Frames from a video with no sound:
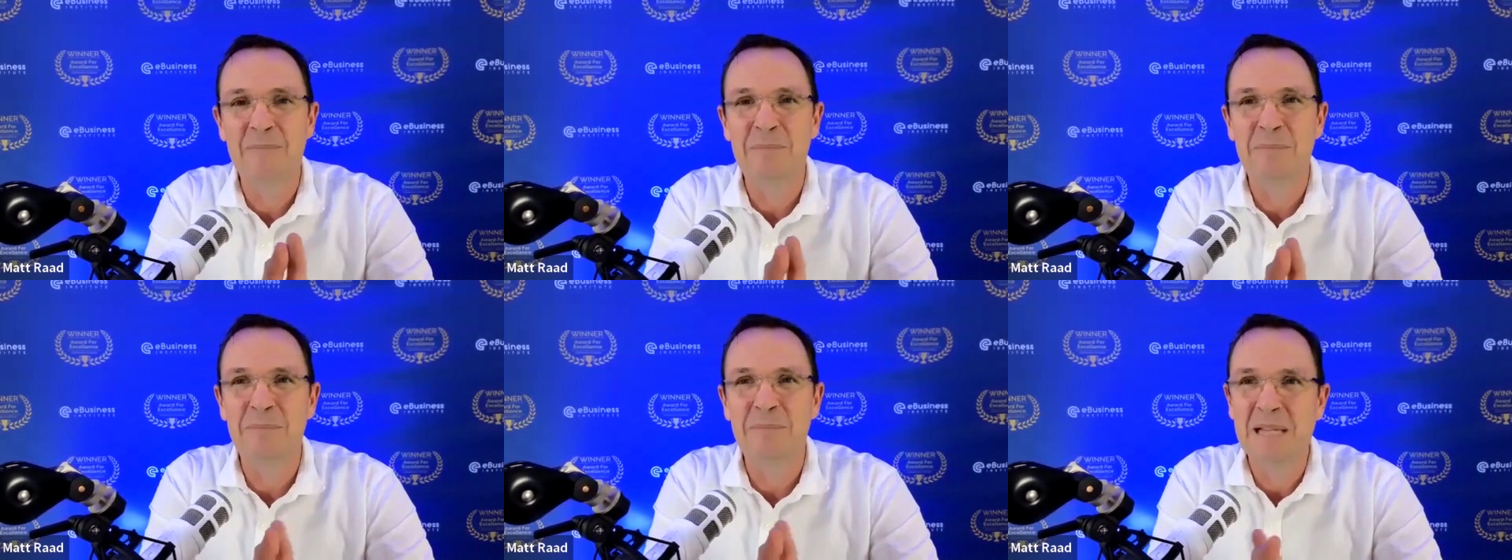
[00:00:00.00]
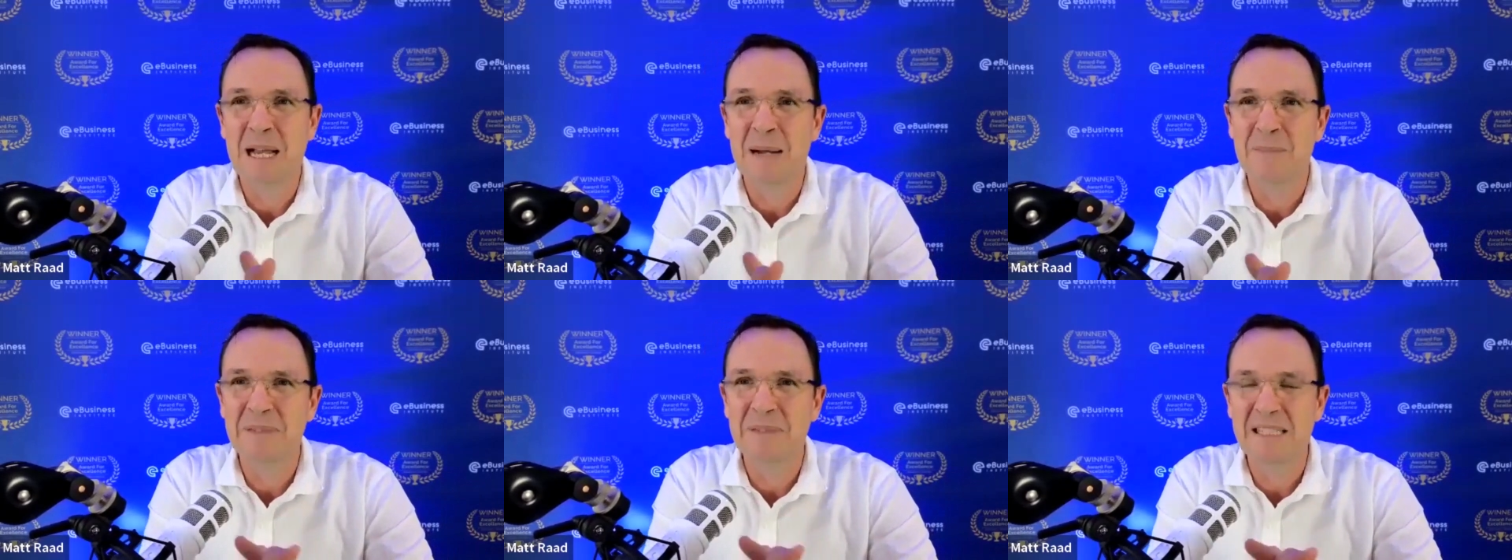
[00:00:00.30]

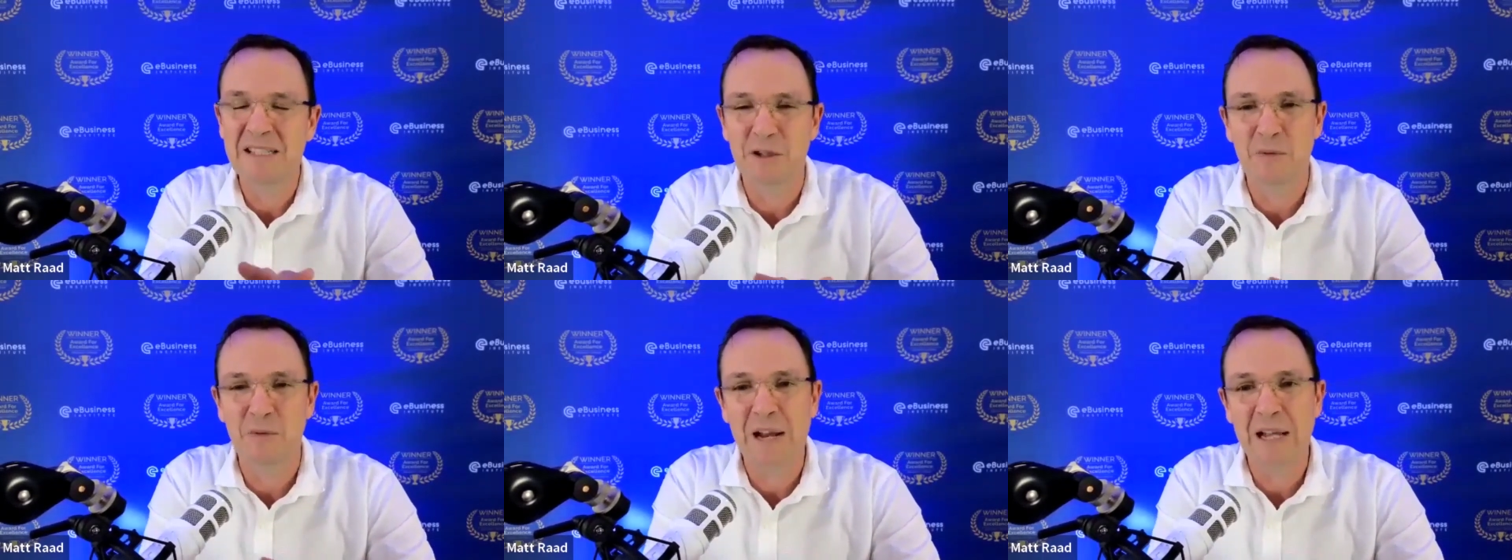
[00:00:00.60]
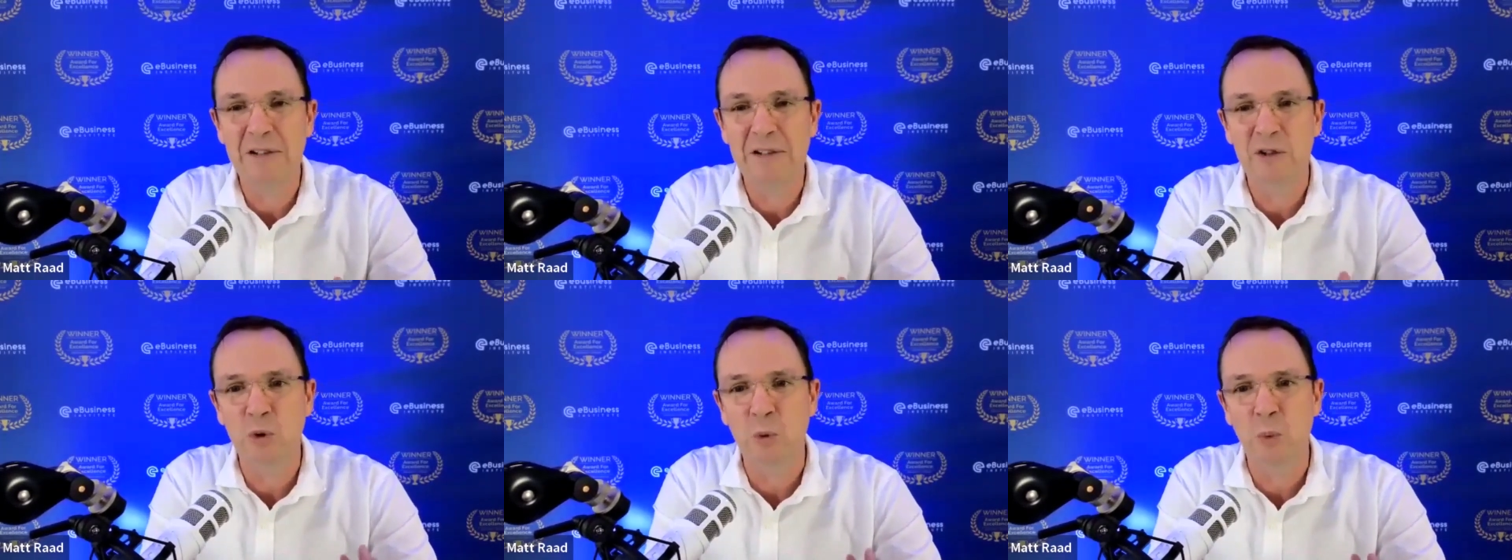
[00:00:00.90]
companies
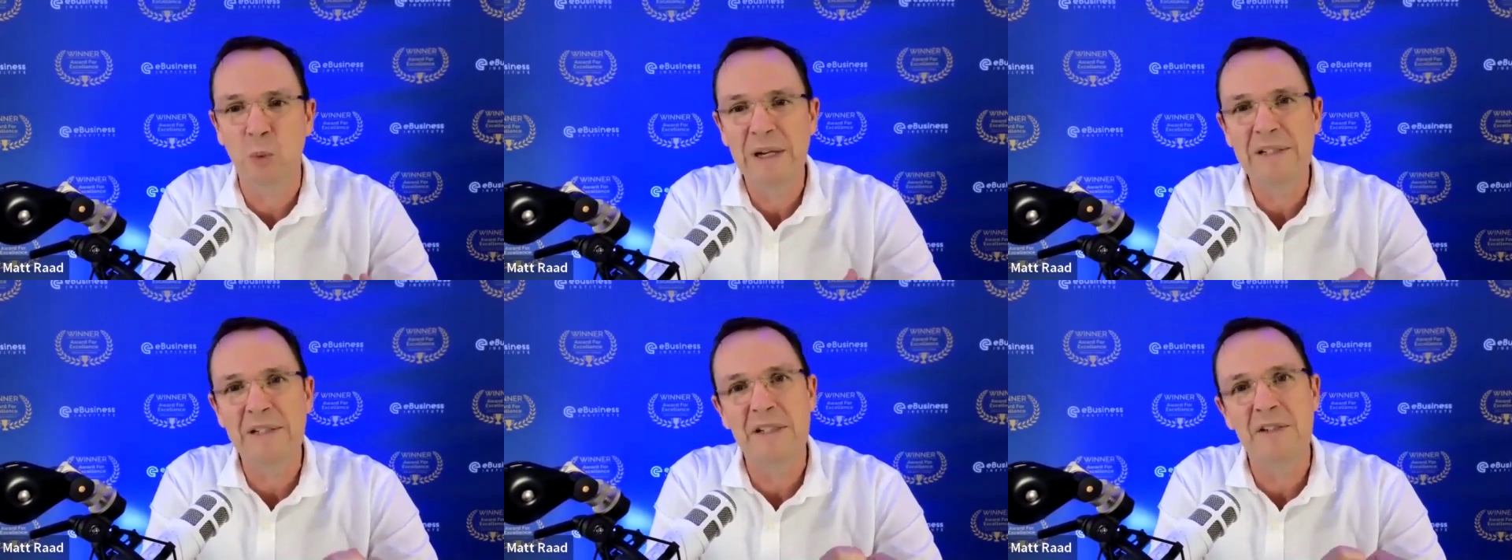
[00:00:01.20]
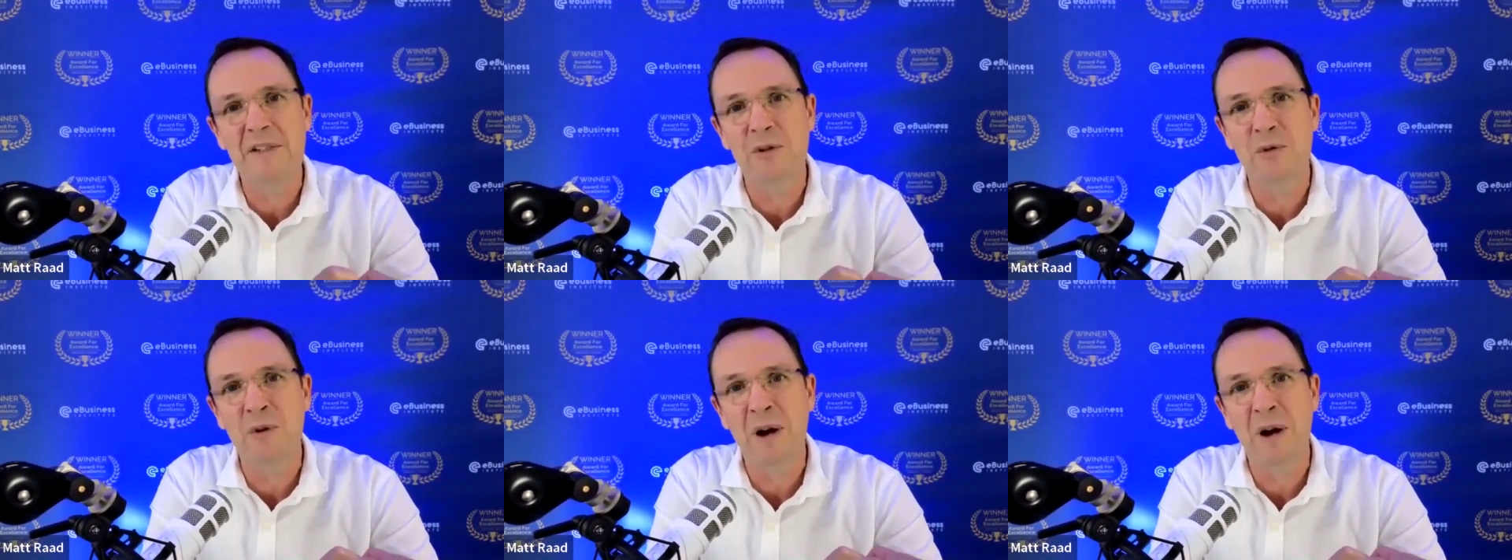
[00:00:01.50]
around the $20 to